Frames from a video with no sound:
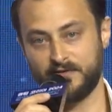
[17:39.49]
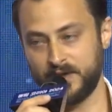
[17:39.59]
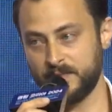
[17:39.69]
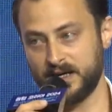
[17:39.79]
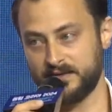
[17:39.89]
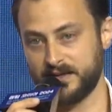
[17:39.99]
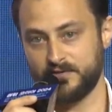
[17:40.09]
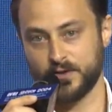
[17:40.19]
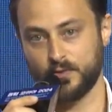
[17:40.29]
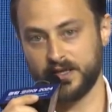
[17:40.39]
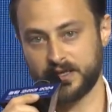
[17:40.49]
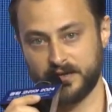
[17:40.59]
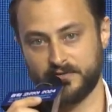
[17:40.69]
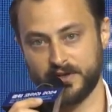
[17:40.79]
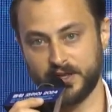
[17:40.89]
month, every week,
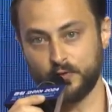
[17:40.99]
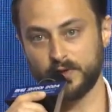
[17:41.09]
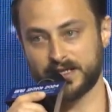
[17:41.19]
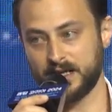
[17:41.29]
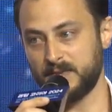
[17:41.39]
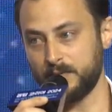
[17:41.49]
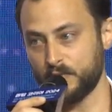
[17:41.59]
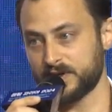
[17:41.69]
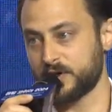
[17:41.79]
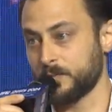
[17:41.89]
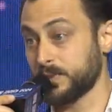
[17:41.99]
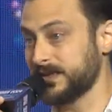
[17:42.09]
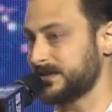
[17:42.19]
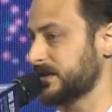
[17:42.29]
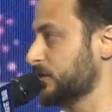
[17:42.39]
every year, we come up with
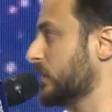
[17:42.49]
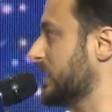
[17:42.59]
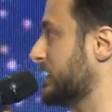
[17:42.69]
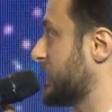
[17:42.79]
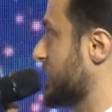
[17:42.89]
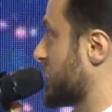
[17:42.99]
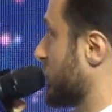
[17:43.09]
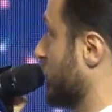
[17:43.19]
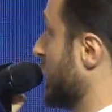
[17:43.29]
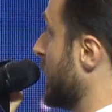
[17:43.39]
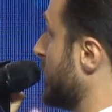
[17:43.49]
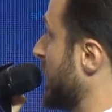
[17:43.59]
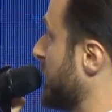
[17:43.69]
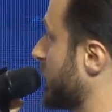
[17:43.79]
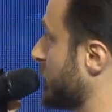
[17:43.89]
completely new ideas. So
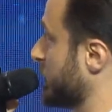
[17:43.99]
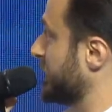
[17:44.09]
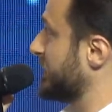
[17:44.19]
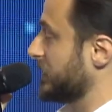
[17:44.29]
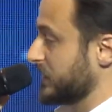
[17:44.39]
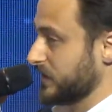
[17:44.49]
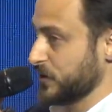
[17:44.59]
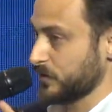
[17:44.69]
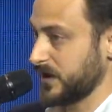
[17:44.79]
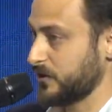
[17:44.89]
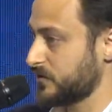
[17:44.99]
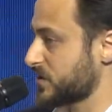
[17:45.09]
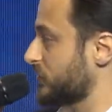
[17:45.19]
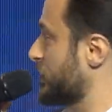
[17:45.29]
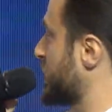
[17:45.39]
maybe a completely new error
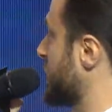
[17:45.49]
source,